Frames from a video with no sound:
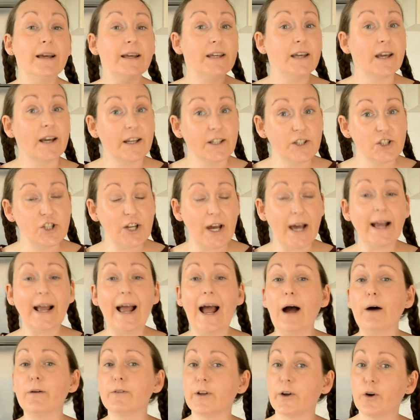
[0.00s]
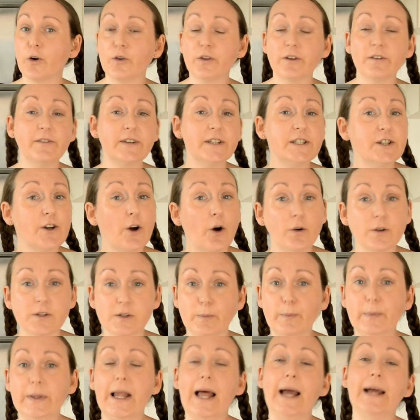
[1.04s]
You can check out the other videos
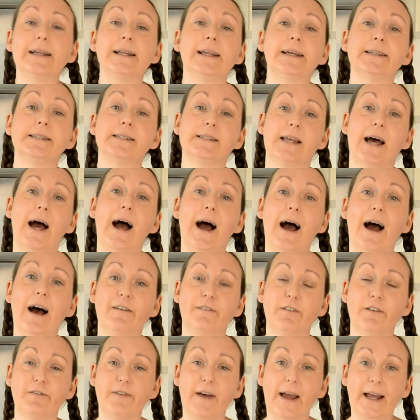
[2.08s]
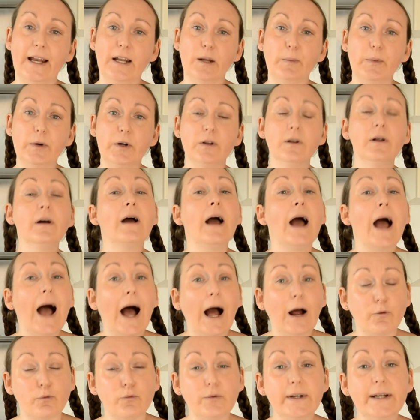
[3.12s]
and playlists that I have available.
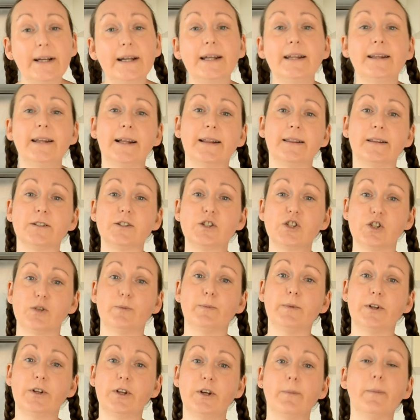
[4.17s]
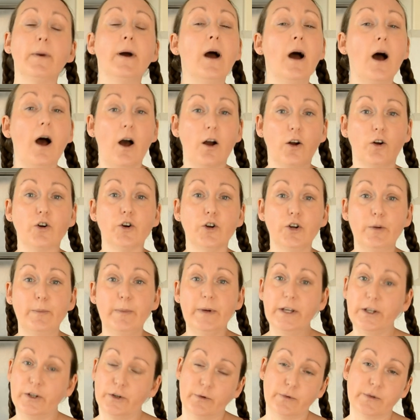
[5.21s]
I really think that some of them are going to be
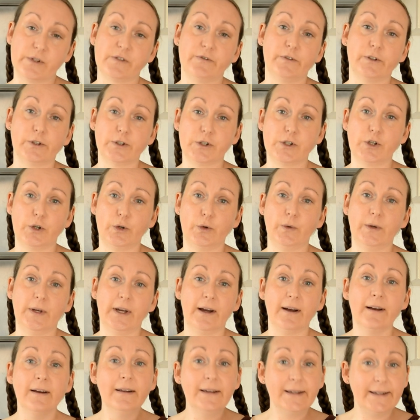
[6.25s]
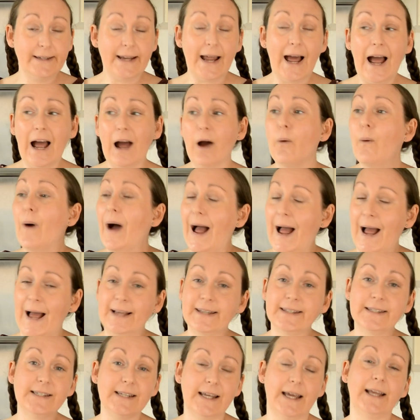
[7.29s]
useful to you now
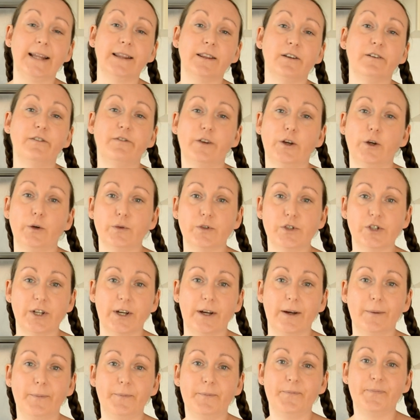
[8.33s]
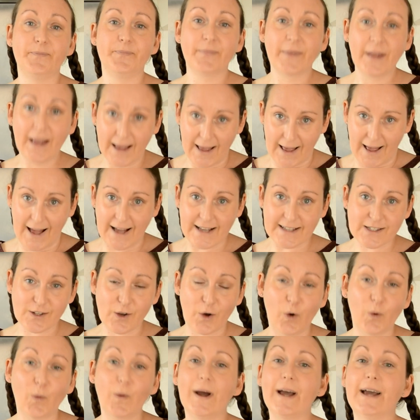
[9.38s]
and in the future. As
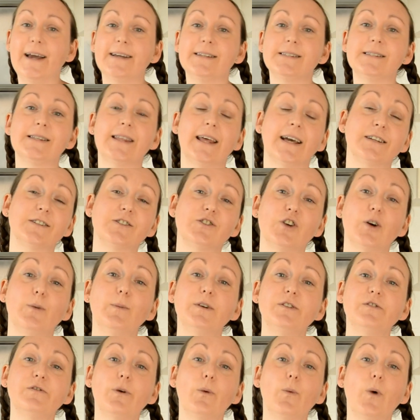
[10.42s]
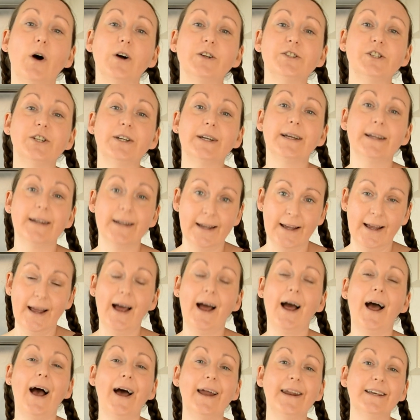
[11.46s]
always, thanks so much for watching,
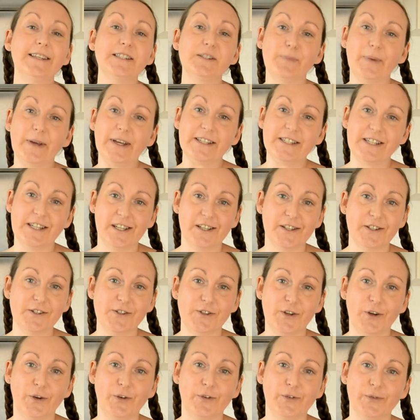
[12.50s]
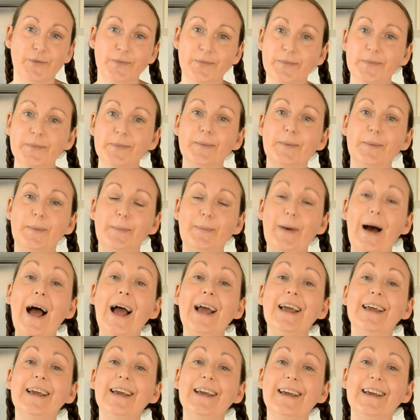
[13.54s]
and I'll speak to you soon.
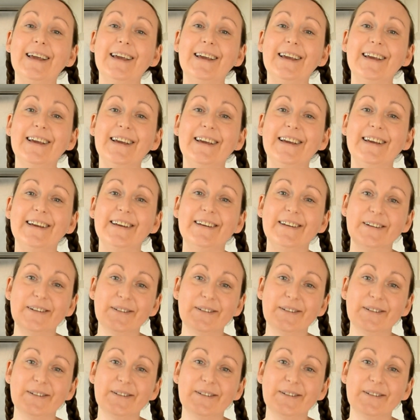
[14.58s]
Bye!